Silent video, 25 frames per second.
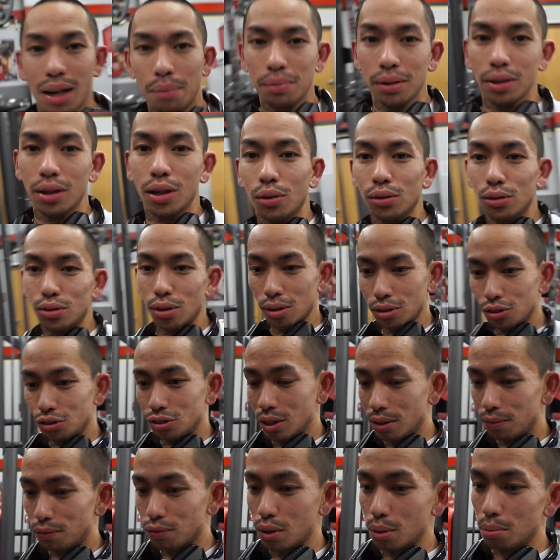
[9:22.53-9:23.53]
I've been going to the
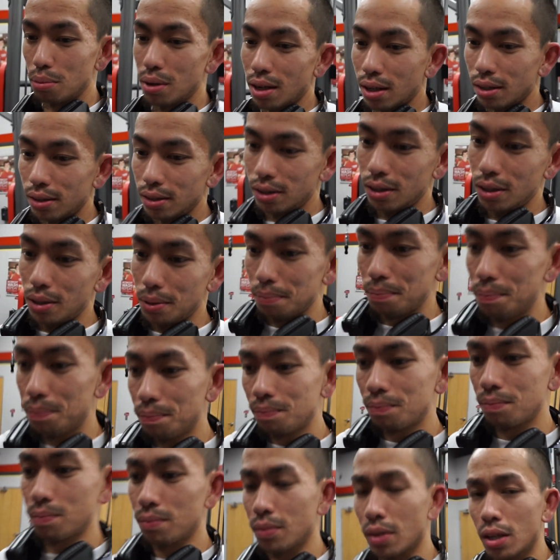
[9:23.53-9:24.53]
gym for about a
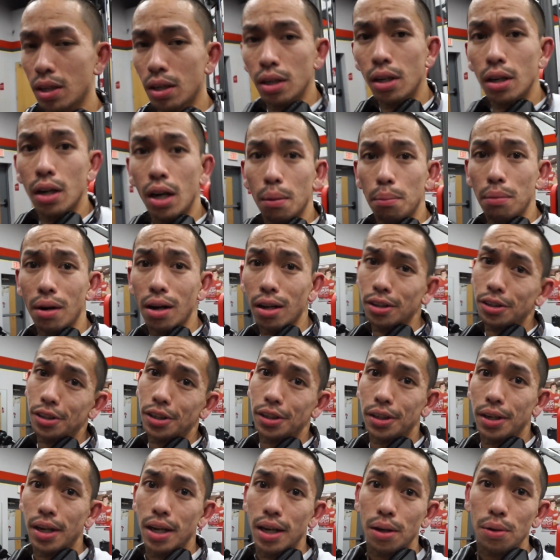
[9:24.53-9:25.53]

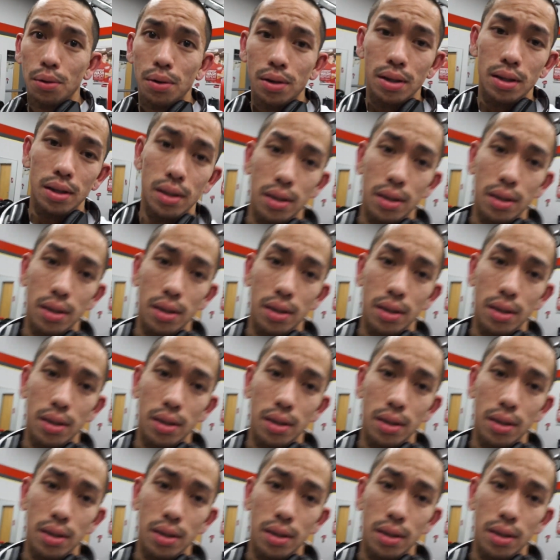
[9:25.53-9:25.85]
year now.